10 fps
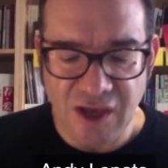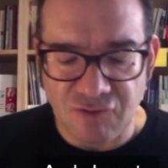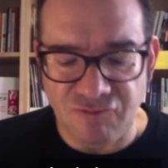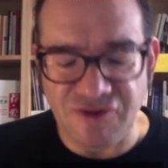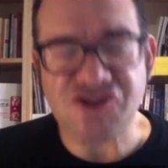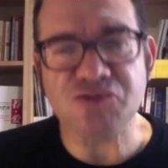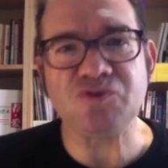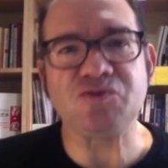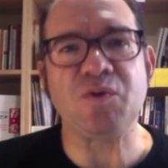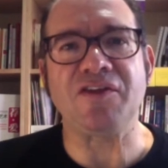Richard
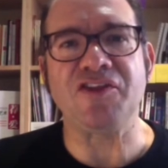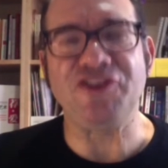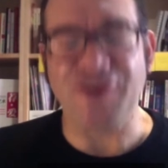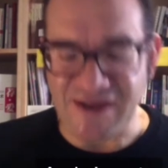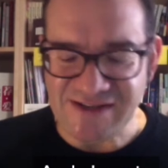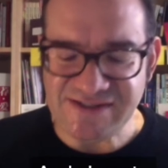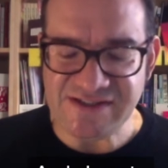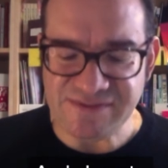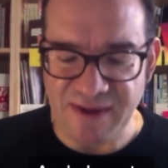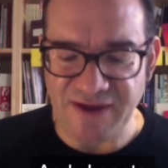was one of the
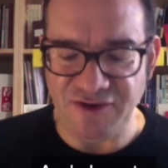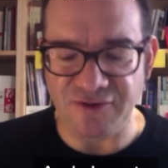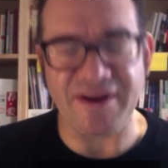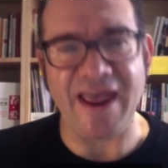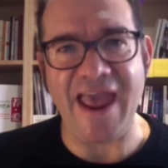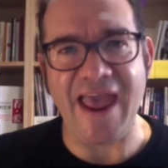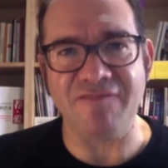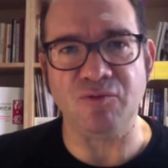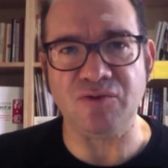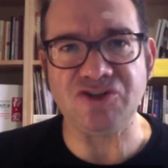nicest men you could
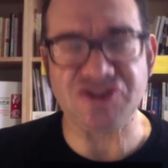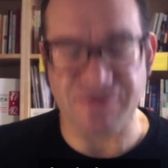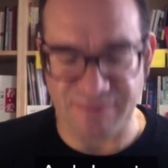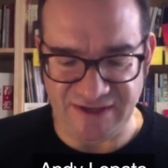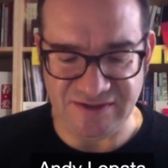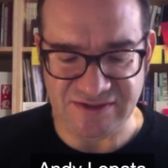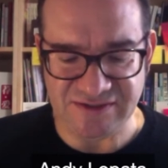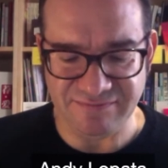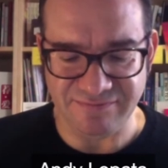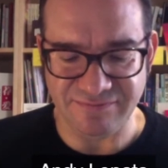ever wish to meet.
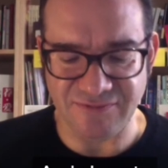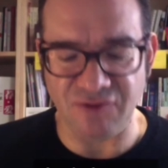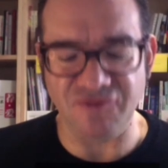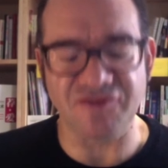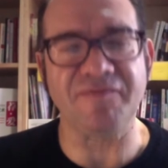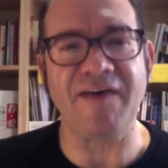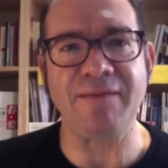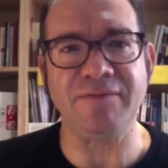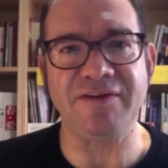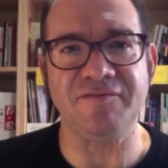Known to
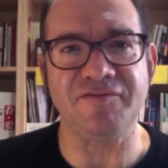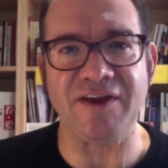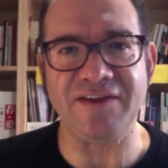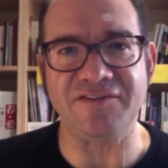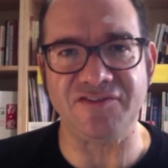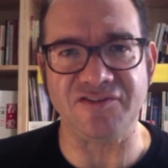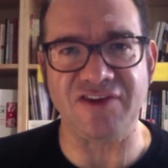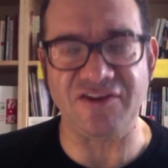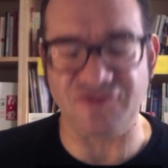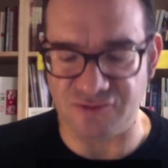family and friends as a
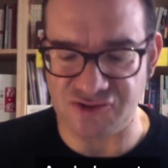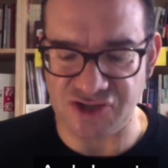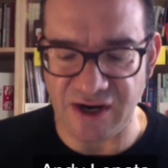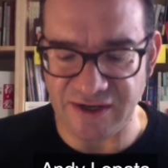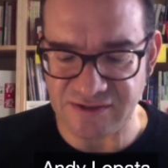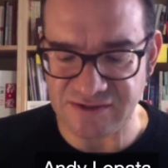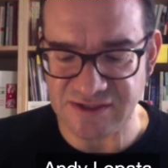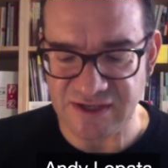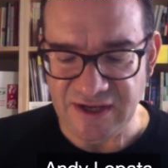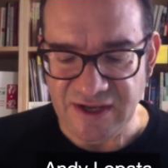gentle giant,
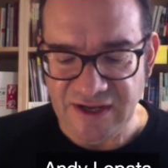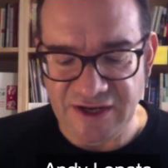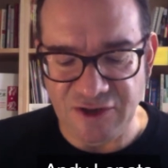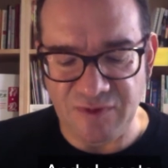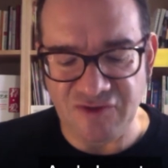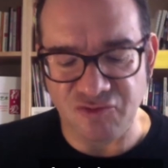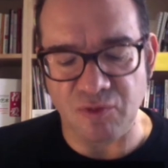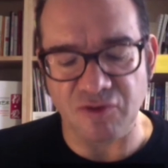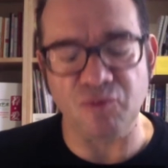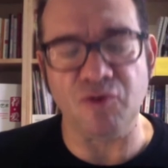he always
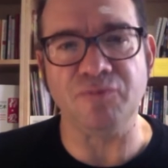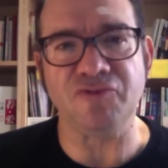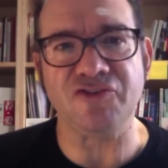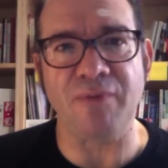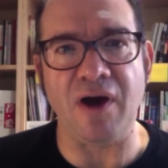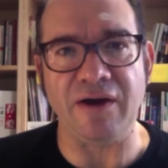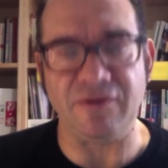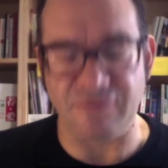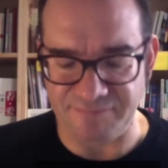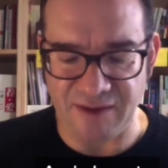wore a warm
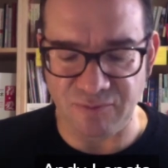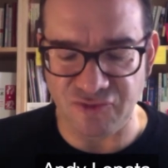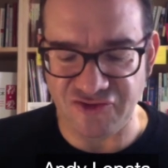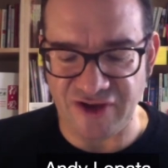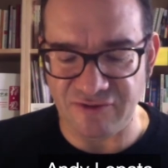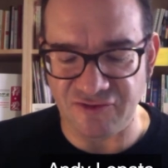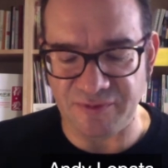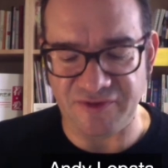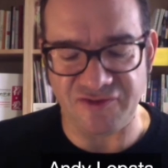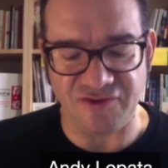smile and was generous
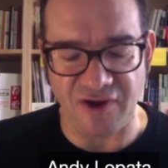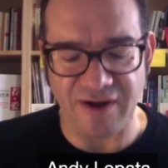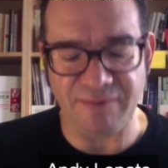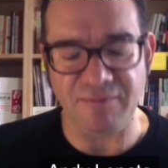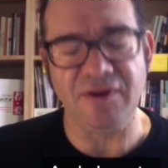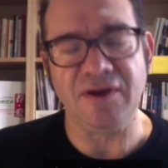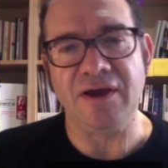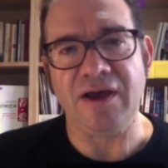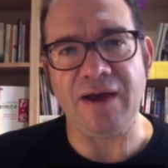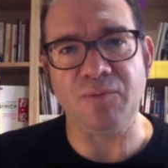with his time
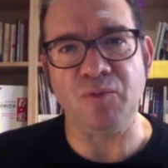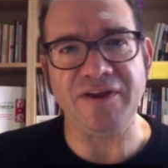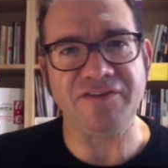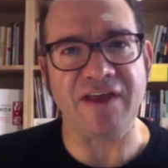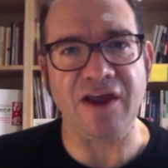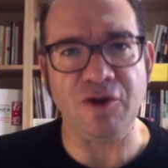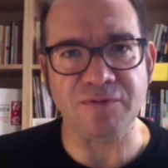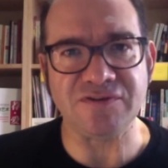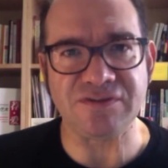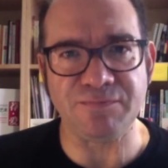and willing to help
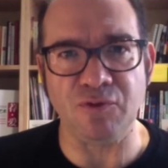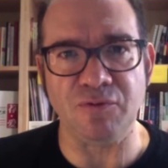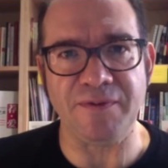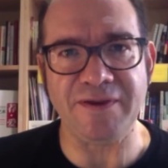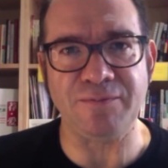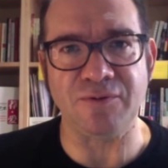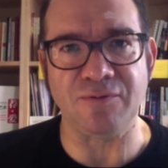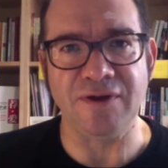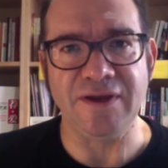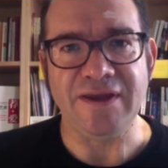and support
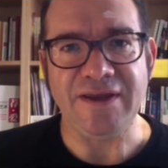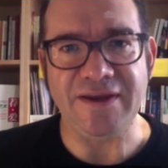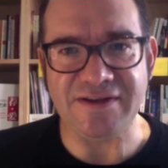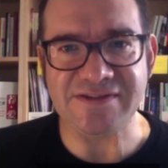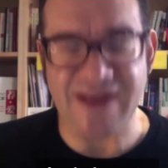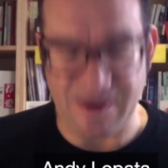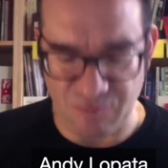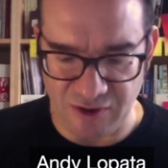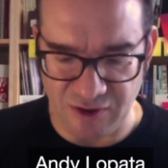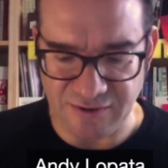people in his
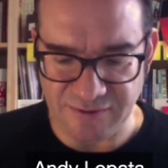network.